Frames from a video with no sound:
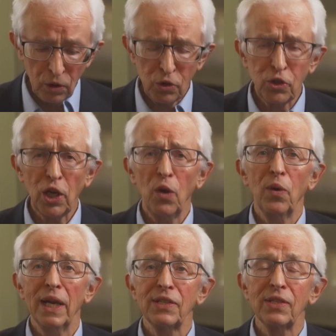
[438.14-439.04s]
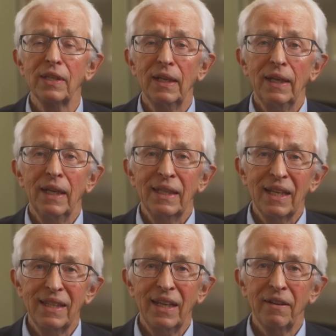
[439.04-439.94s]
to show us
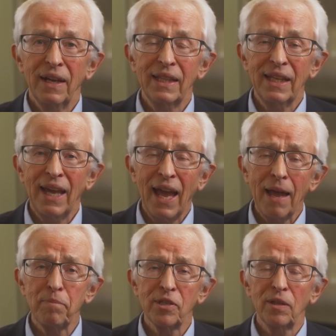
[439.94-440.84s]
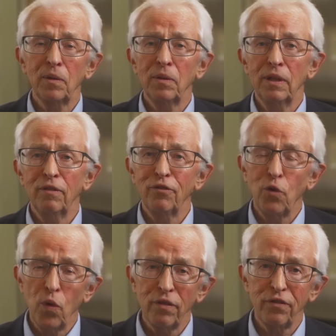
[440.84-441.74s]
that they are at the absolute
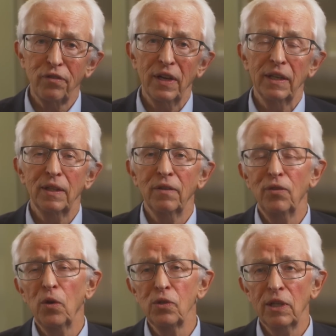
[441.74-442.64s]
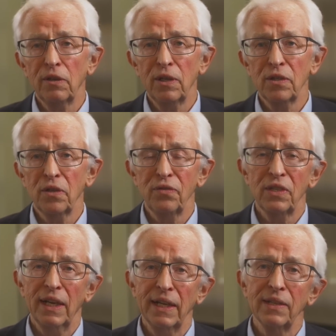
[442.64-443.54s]
forefront of those areas of
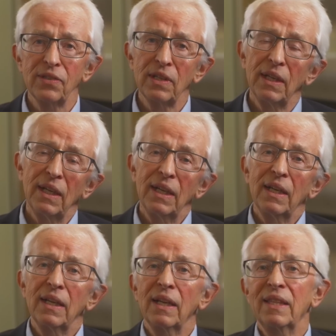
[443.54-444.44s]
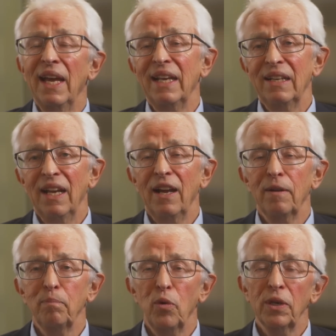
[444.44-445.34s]
science uh, that
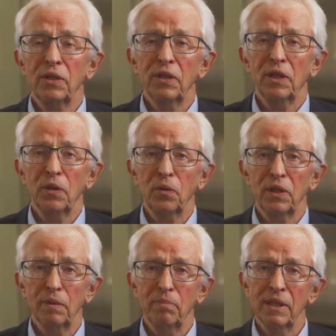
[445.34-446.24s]
are important to the nuclear